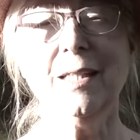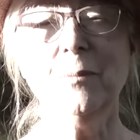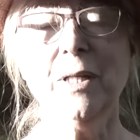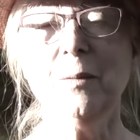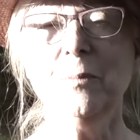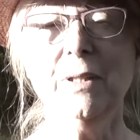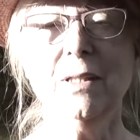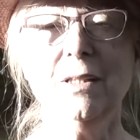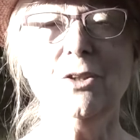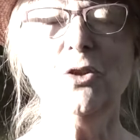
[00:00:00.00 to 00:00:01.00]
made
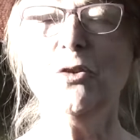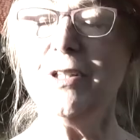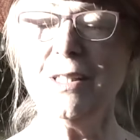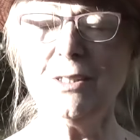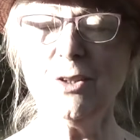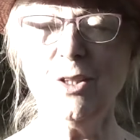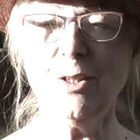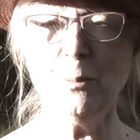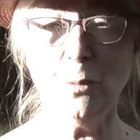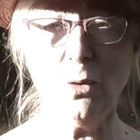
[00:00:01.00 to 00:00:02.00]
me curious to
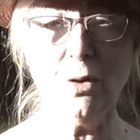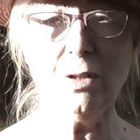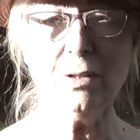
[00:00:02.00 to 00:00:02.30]
learn more.